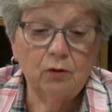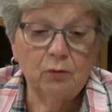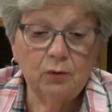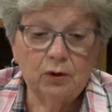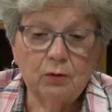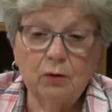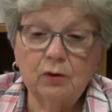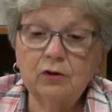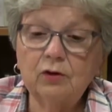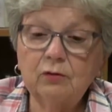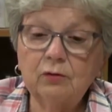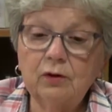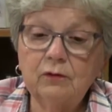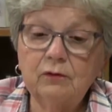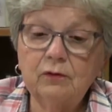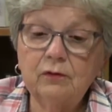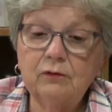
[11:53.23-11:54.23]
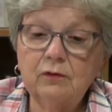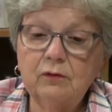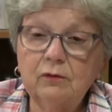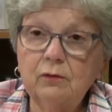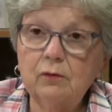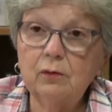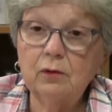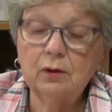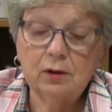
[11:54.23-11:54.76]
And we're going to read
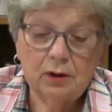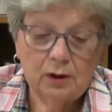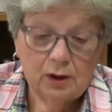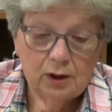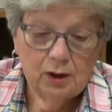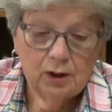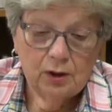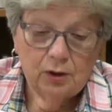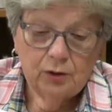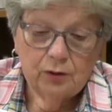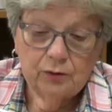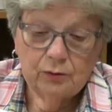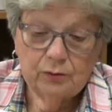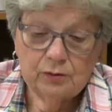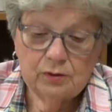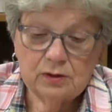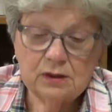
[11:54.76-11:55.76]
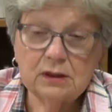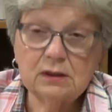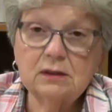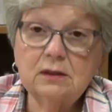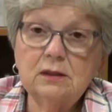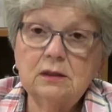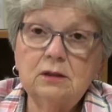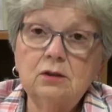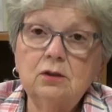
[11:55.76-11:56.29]
54 through
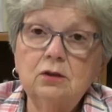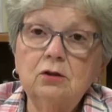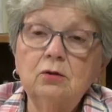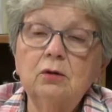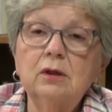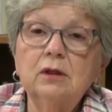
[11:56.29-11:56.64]
62,